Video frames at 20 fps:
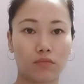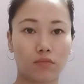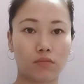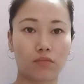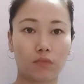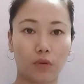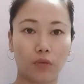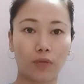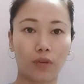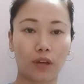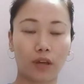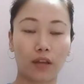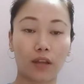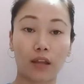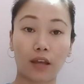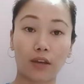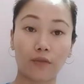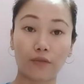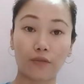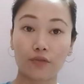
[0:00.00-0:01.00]
Okay,
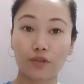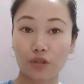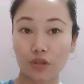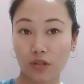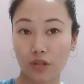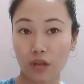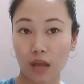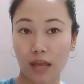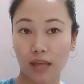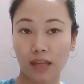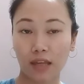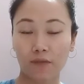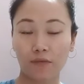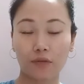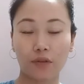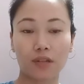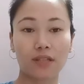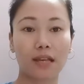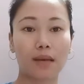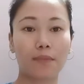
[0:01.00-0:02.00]
like just I gave
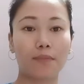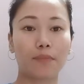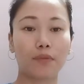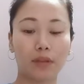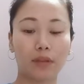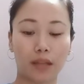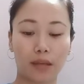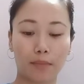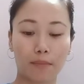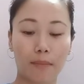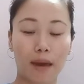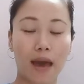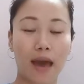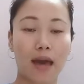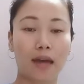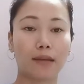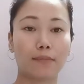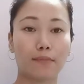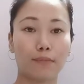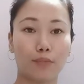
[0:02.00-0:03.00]
you example like
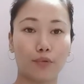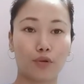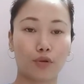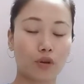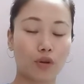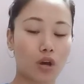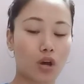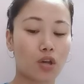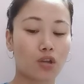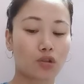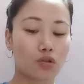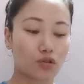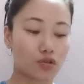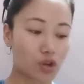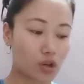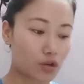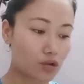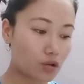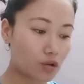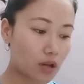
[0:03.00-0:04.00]
man, book. So
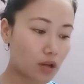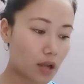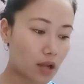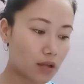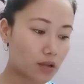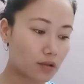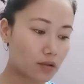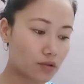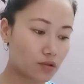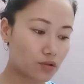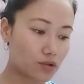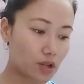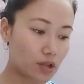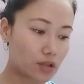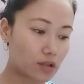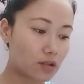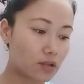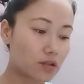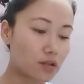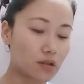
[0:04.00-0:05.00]
general
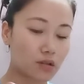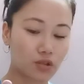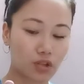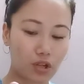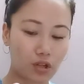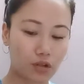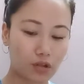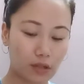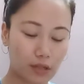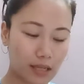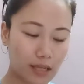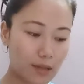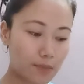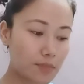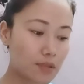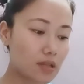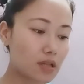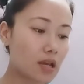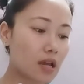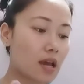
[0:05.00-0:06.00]
genders or general
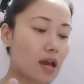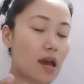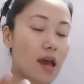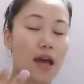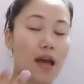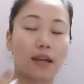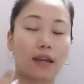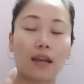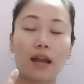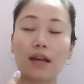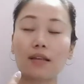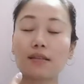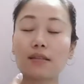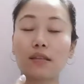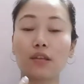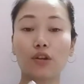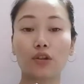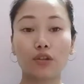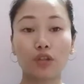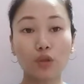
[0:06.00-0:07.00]
names, and
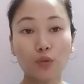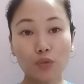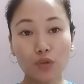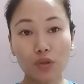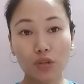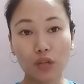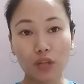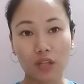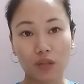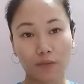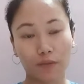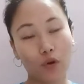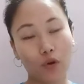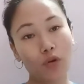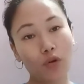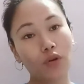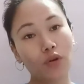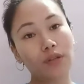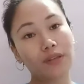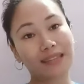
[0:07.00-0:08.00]
lastly a neuter is
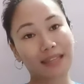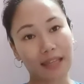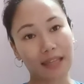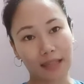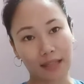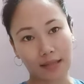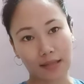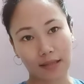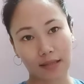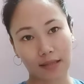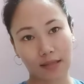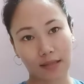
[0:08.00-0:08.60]
for things,